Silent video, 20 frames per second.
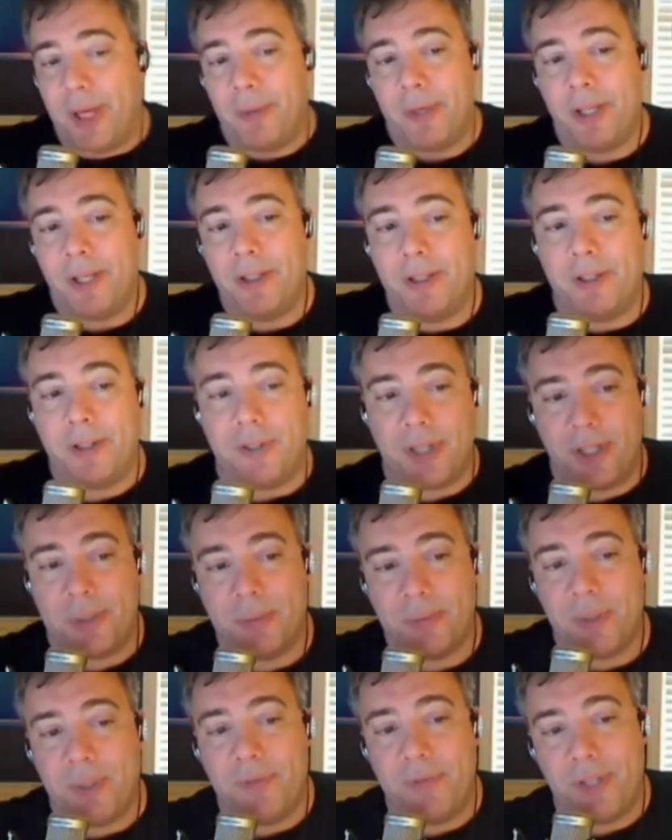week, I wanted to
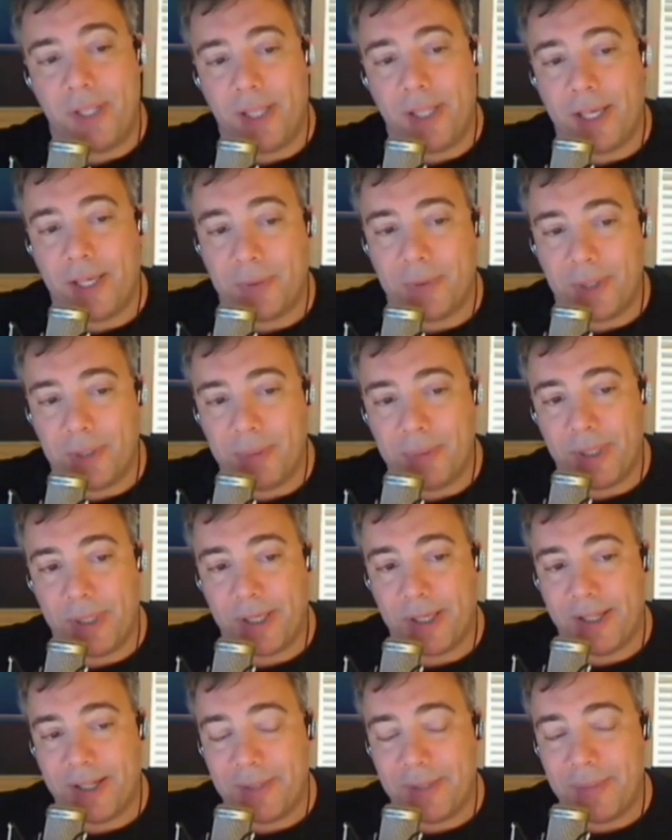discuss briefly last week's
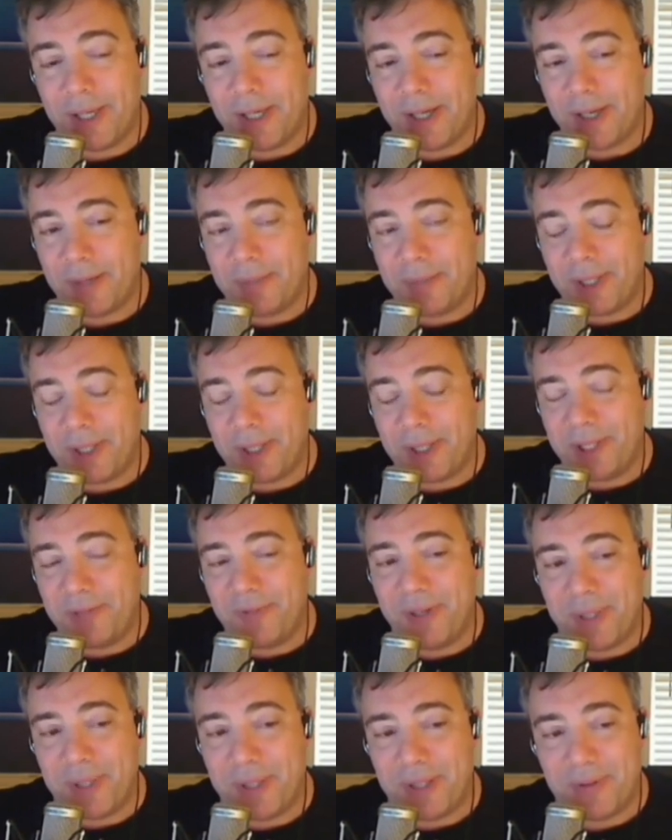pick. Uh, I got a bunch
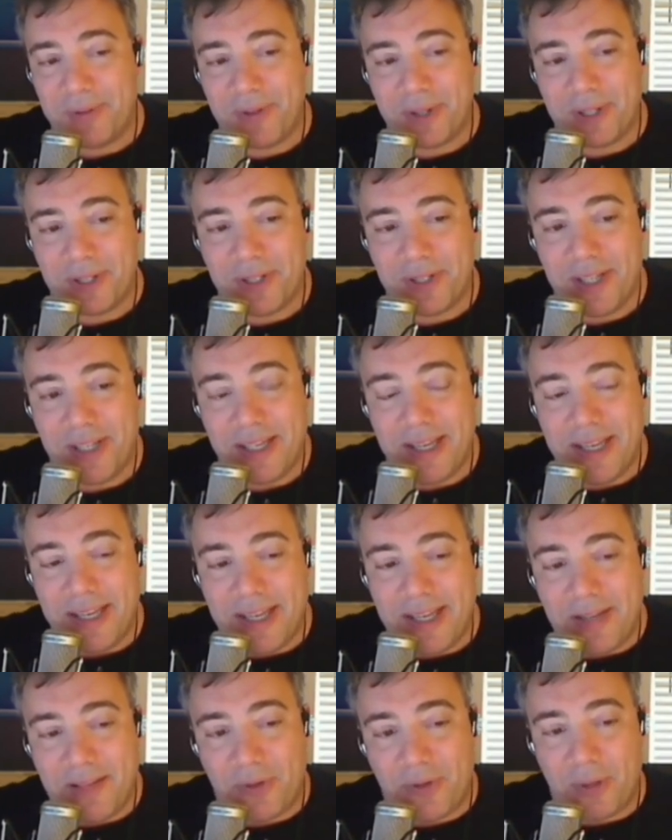of email, of course,
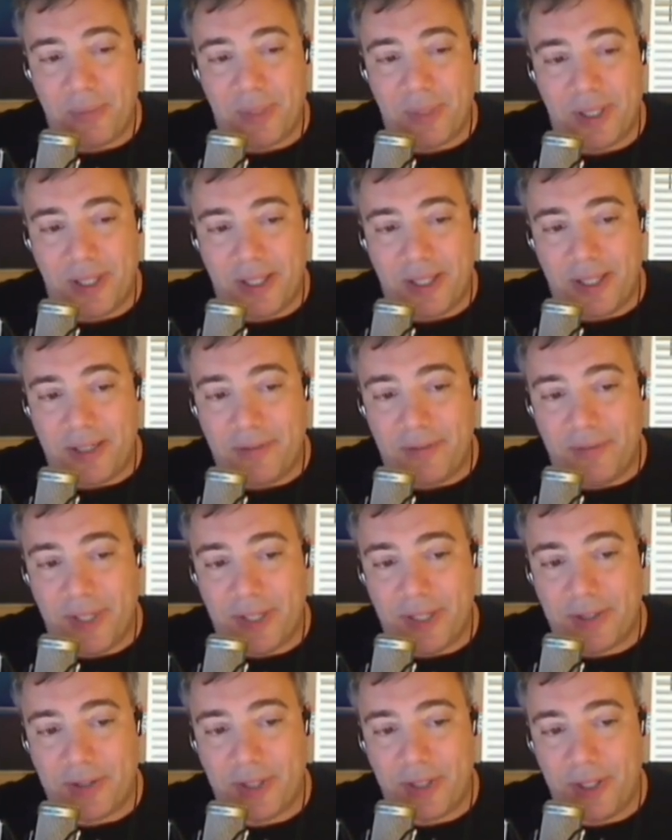from the uh,
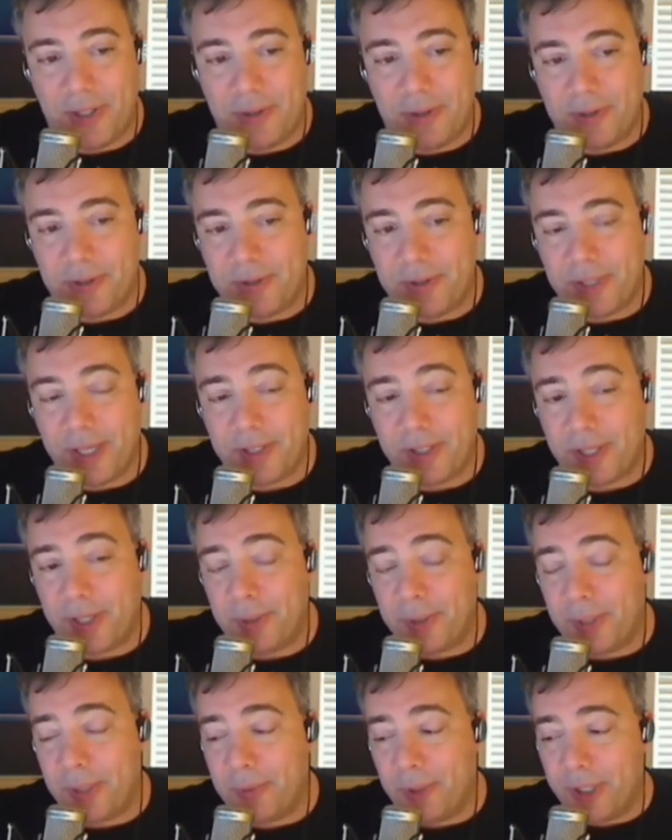VLC users, as I
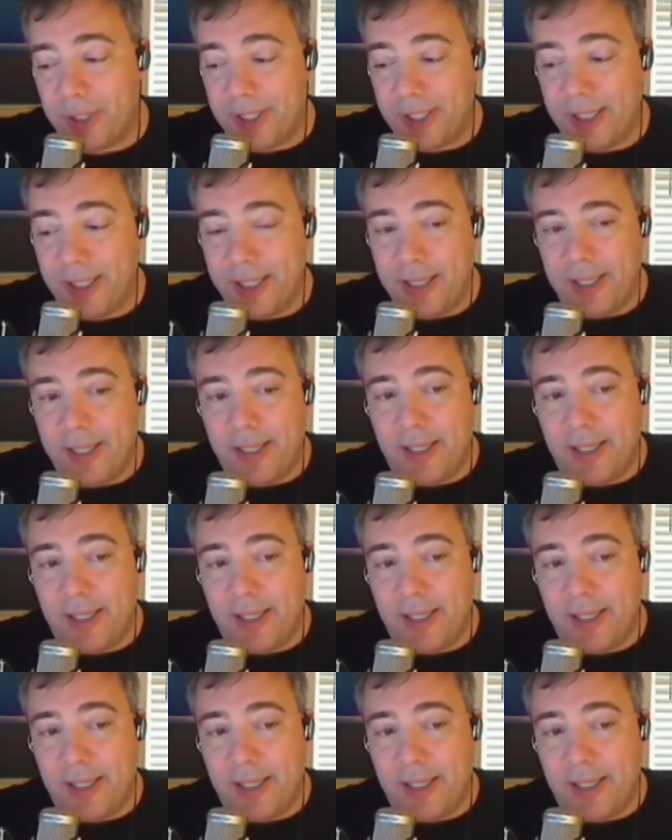knew I would.